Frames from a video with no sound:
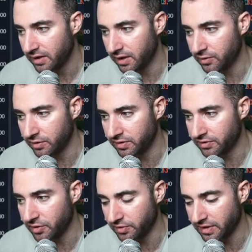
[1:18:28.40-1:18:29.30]
Look at the
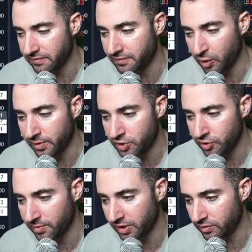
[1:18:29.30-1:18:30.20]
Stokes getting very mature
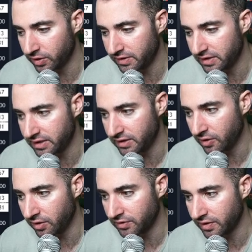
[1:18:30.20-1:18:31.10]
up here. Look at the
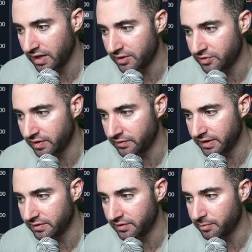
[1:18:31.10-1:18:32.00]
RSI
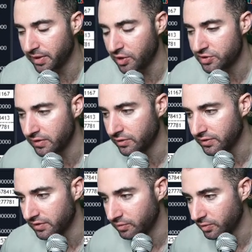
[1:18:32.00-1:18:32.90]
signaling some bearish
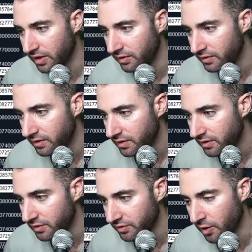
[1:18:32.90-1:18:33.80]
divergence as well.
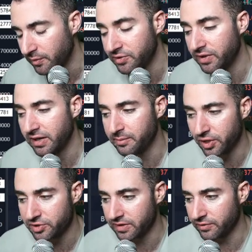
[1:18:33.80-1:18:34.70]
Sorry, we do not have
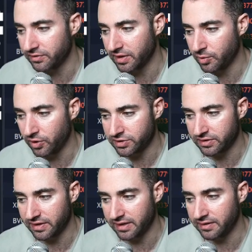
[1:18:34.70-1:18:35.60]
bearish divergence. I
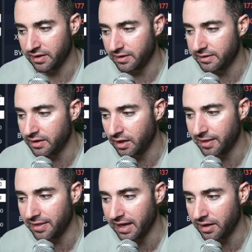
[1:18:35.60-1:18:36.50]
apologize.
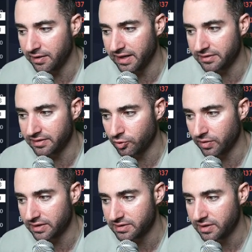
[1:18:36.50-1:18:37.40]
That is
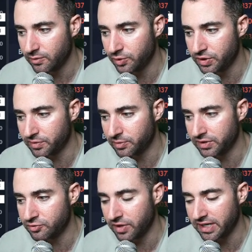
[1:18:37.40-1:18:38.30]
incorrect. We do have some
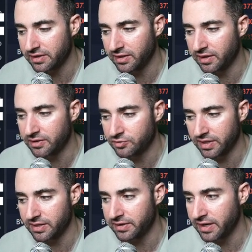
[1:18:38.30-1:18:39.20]
good trending
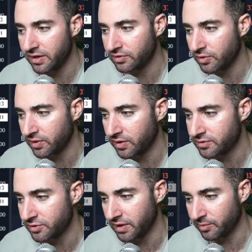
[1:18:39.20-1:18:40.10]
indicators going on
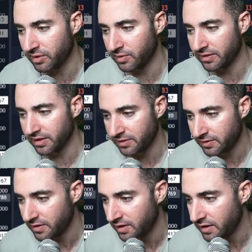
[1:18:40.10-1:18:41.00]
to the upside right there,
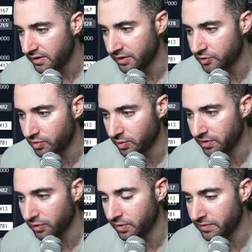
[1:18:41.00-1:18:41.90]
yellow 21
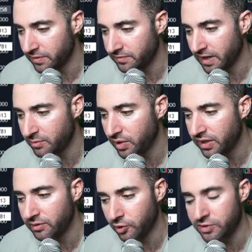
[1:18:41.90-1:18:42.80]
and the green 55.
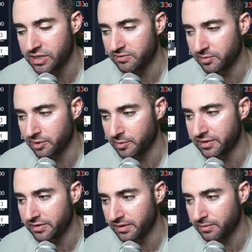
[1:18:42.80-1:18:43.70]
But lower time frames are going
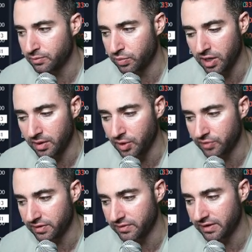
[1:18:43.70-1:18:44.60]
to be
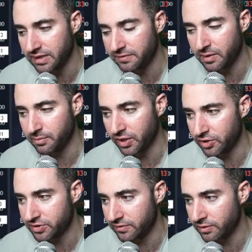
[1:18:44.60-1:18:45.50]
posting significant
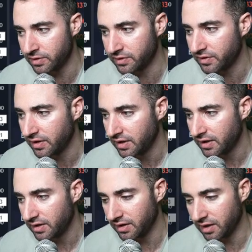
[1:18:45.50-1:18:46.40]
bearish divergence.
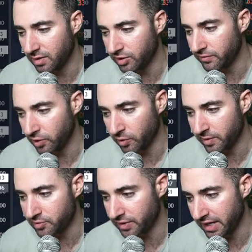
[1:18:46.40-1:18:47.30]
I believe all the way
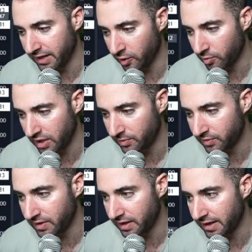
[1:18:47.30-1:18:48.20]
up to an 8-hour, perhaps.
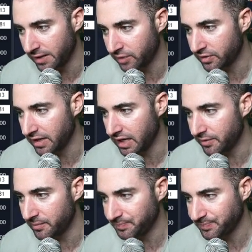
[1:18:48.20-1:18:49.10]
Yeah, 8 hours going to have it.